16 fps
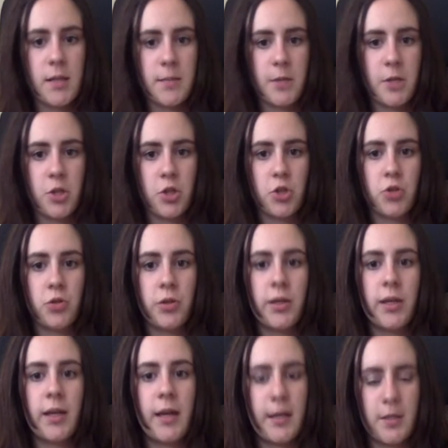as measured
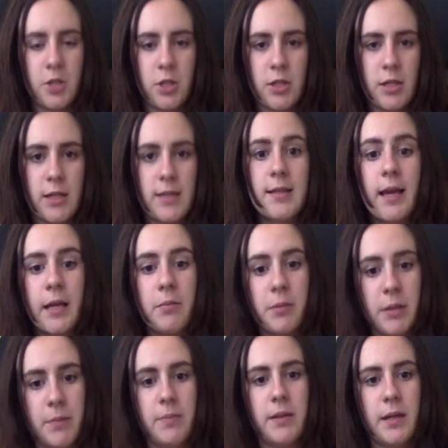during an exercise like
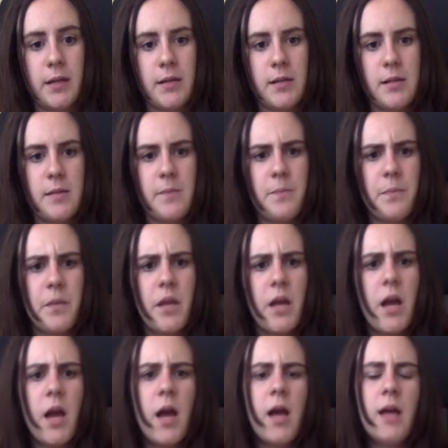bleep tests.
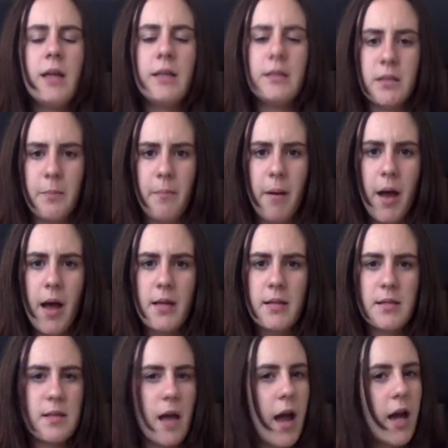In the
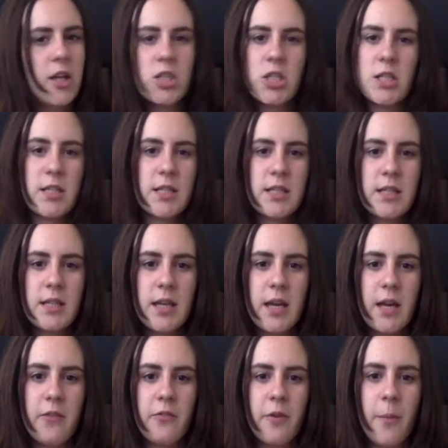past, I actually didn't
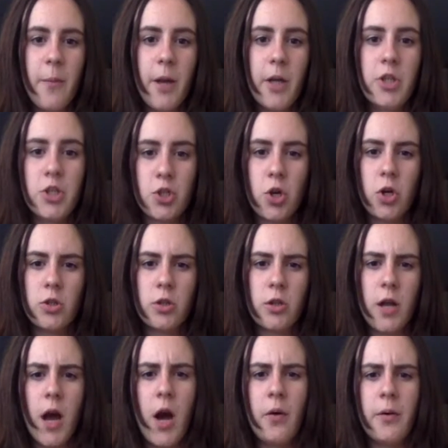give much thought
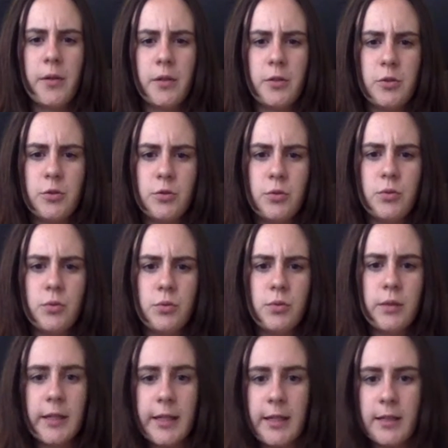on how are the two
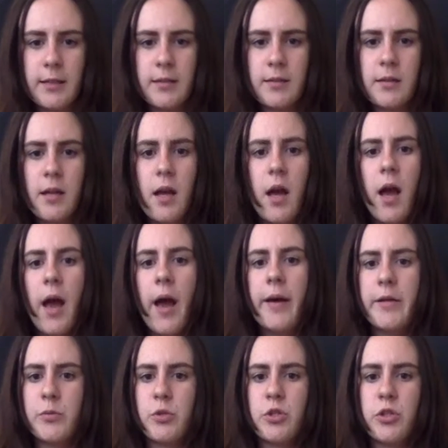linked.
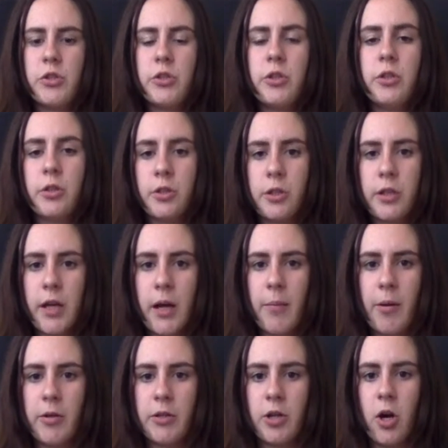As we started learning
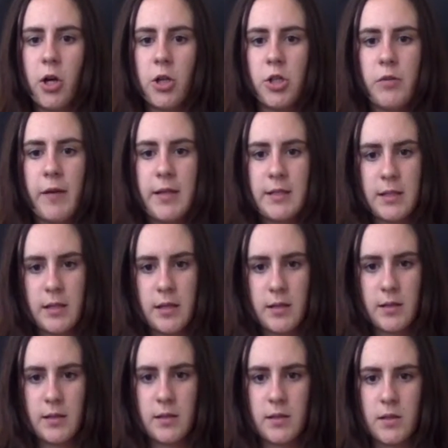about the cardiovascular
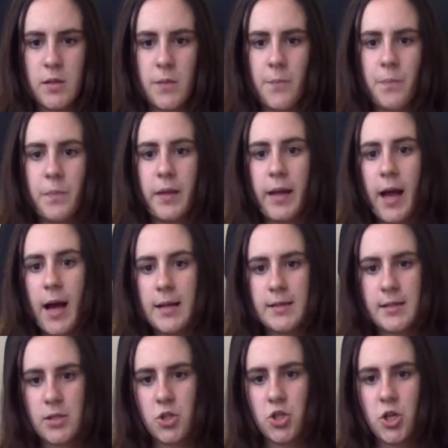system,
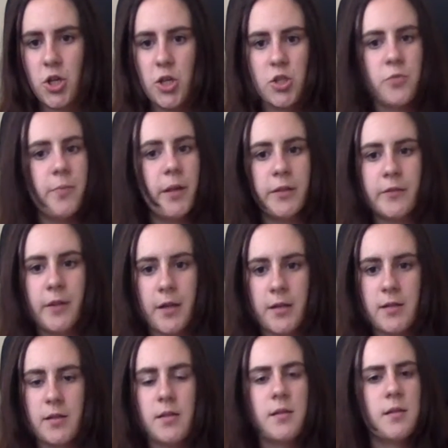gas exchange, blood
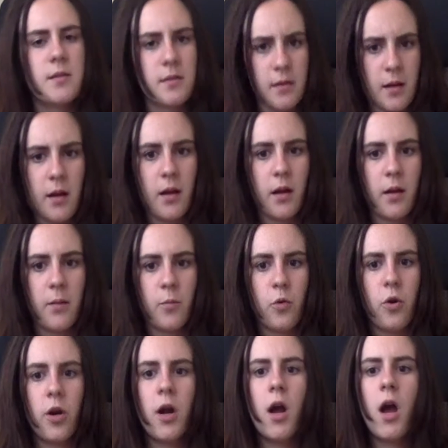vessels, and
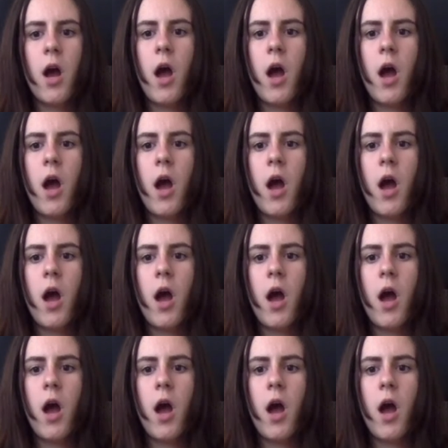more,